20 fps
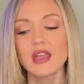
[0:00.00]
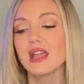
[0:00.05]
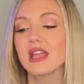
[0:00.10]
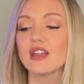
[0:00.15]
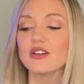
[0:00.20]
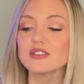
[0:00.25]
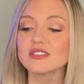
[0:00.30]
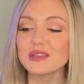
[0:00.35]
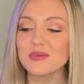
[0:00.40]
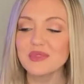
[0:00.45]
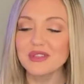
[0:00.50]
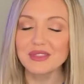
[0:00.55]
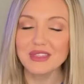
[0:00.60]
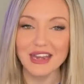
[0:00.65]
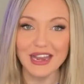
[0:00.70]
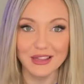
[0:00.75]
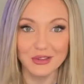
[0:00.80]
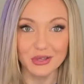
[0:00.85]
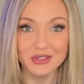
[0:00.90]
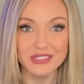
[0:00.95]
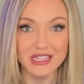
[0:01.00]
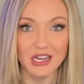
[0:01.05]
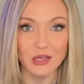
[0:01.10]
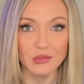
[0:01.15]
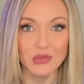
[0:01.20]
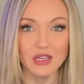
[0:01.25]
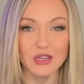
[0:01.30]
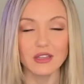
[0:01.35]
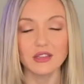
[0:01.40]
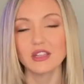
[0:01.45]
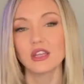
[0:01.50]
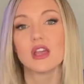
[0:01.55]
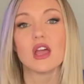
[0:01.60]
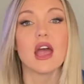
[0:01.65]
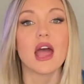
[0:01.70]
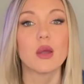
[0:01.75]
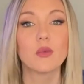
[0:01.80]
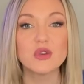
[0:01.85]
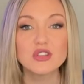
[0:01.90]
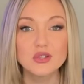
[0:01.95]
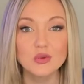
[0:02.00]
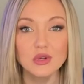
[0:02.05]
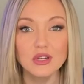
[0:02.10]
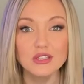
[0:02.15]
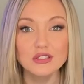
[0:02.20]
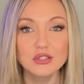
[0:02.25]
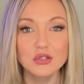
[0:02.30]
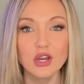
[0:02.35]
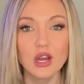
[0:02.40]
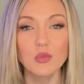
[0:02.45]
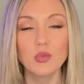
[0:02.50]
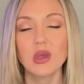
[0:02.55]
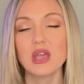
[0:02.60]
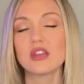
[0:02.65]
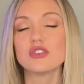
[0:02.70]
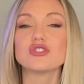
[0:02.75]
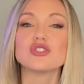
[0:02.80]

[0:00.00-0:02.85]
Here's something that I looked at immediately. I went to her Instagram page.